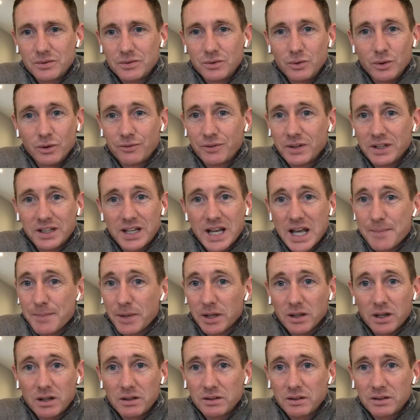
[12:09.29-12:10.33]
nothing came
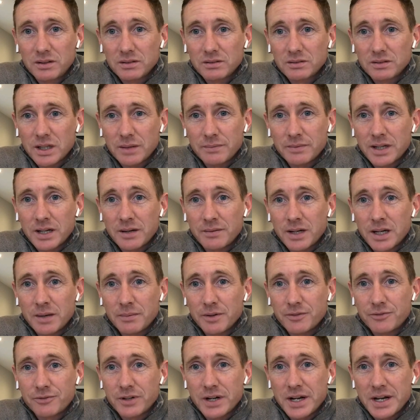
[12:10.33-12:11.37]
along, I'm
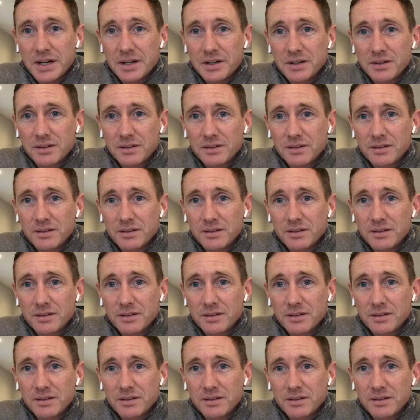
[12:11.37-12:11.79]
afraid.